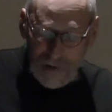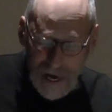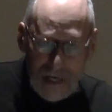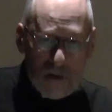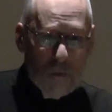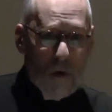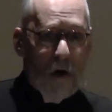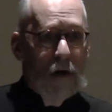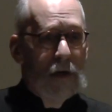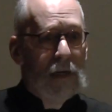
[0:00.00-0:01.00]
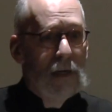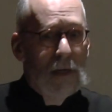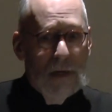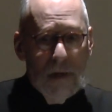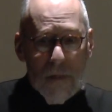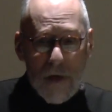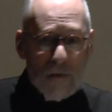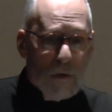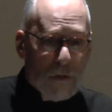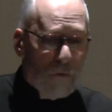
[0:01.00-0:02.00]
last word,
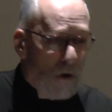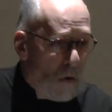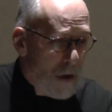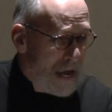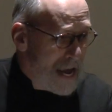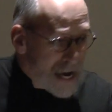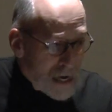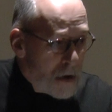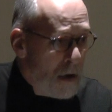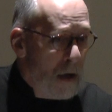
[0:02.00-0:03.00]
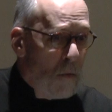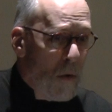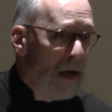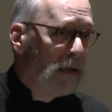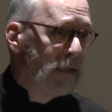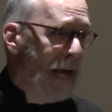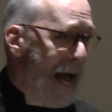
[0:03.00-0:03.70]
then we throw ink wells